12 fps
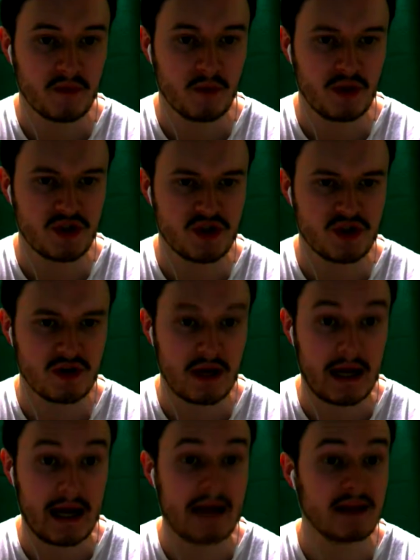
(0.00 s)
which
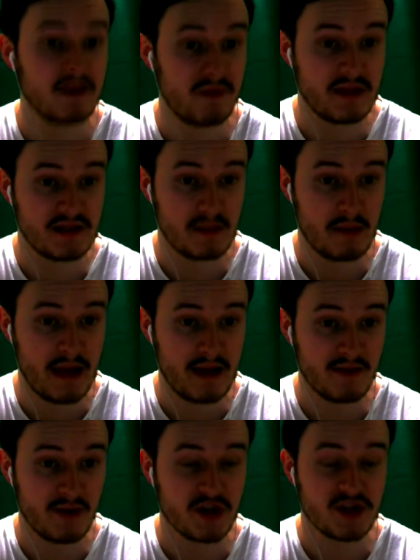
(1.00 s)
activates the
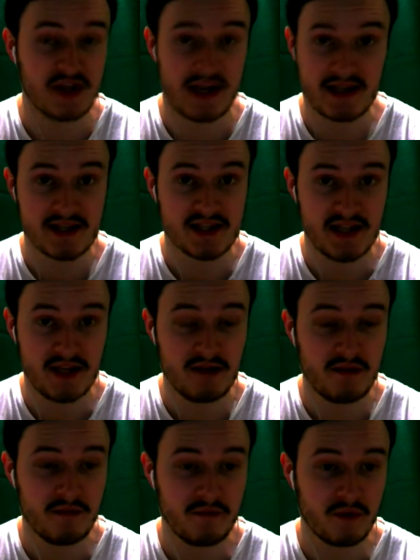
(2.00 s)
bed, which is a
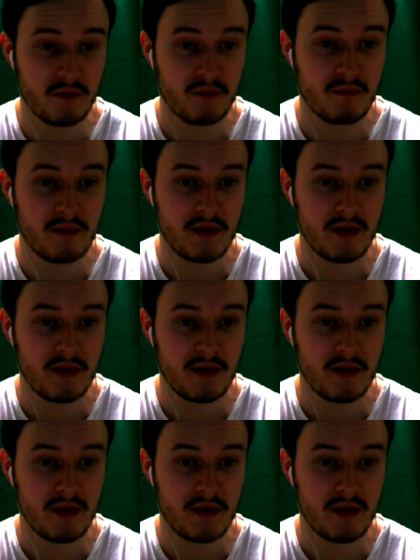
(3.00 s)
scene from